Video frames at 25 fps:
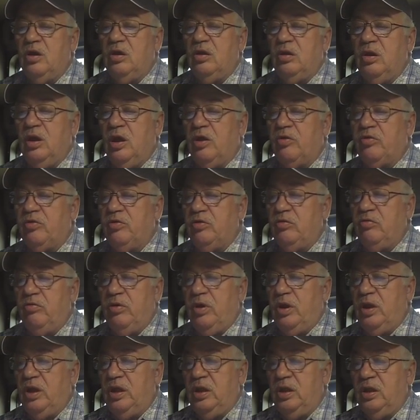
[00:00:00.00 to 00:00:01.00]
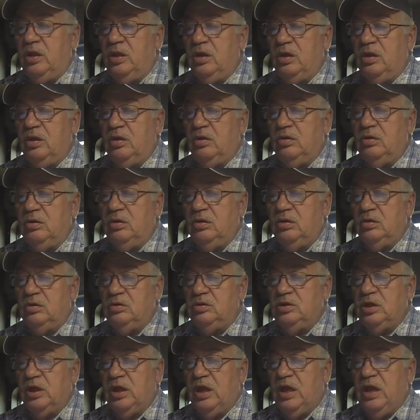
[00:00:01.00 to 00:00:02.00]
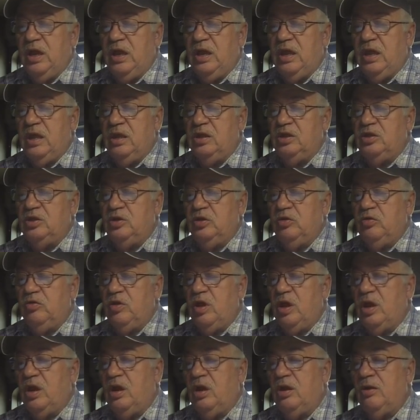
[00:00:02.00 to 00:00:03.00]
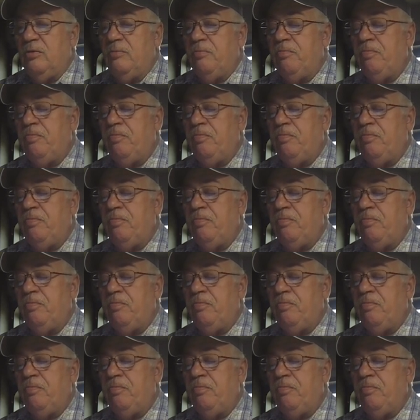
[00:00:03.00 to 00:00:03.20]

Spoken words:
Nothing really to get into there.